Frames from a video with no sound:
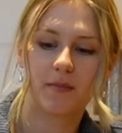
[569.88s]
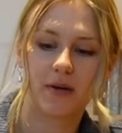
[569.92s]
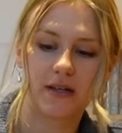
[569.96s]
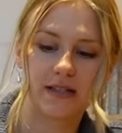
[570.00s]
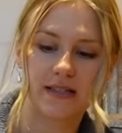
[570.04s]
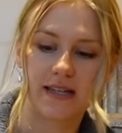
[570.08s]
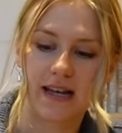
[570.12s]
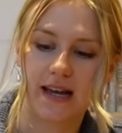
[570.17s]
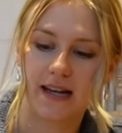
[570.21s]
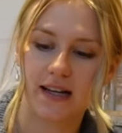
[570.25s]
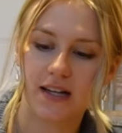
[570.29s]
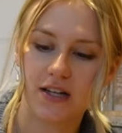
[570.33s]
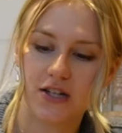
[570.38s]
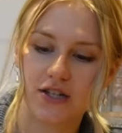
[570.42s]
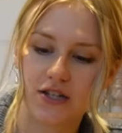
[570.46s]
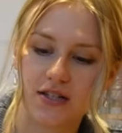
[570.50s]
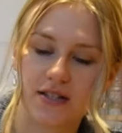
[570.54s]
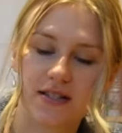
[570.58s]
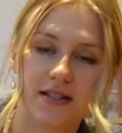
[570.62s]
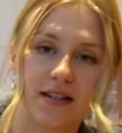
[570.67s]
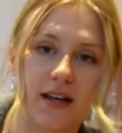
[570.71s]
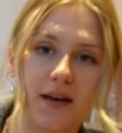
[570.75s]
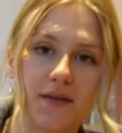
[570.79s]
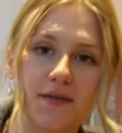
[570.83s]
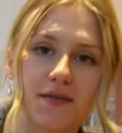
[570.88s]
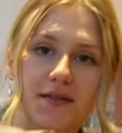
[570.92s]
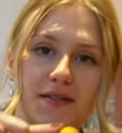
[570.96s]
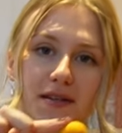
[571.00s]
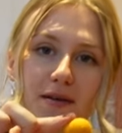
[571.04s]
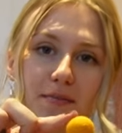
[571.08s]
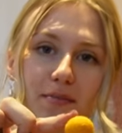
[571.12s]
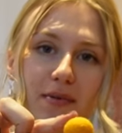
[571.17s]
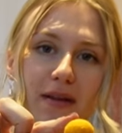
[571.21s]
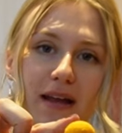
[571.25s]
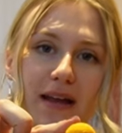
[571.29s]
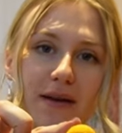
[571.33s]
But Danny just loves
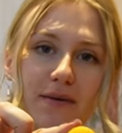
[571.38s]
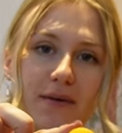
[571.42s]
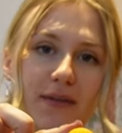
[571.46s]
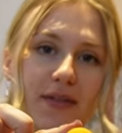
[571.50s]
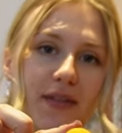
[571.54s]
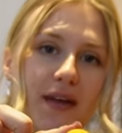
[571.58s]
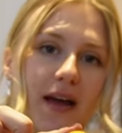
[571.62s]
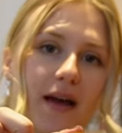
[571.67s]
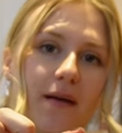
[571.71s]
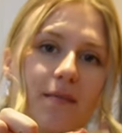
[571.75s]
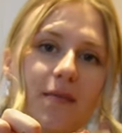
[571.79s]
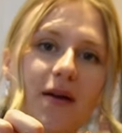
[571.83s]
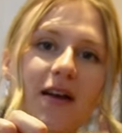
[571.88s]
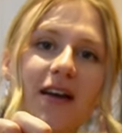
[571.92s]
to play with them